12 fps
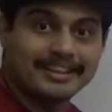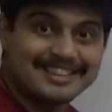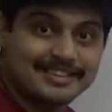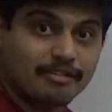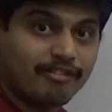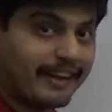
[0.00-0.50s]
this
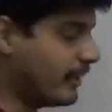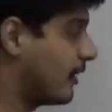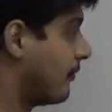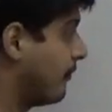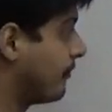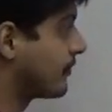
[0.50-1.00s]
is a
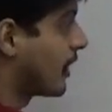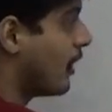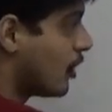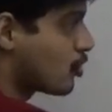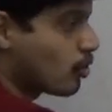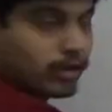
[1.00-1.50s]
vector,
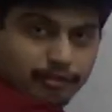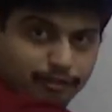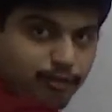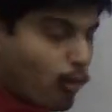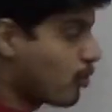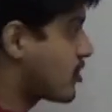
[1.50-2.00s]
so the
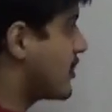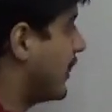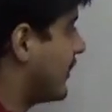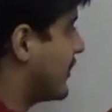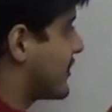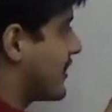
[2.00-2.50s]
force
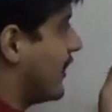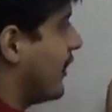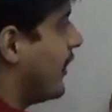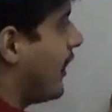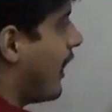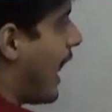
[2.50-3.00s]
that is
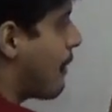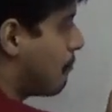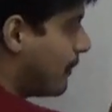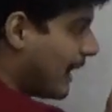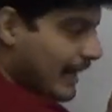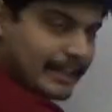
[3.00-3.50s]

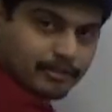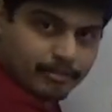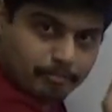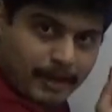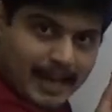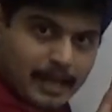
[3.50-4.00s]

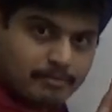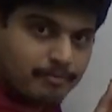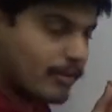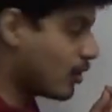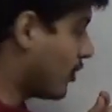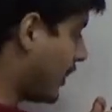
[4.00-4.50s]
applied by
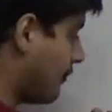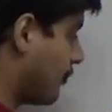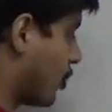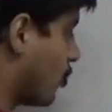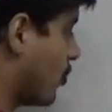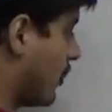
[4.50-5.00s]
m1 on
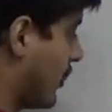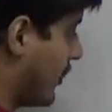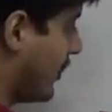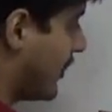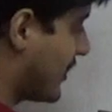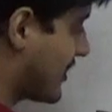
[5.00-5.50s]
m2
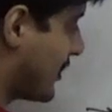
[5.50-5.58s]
is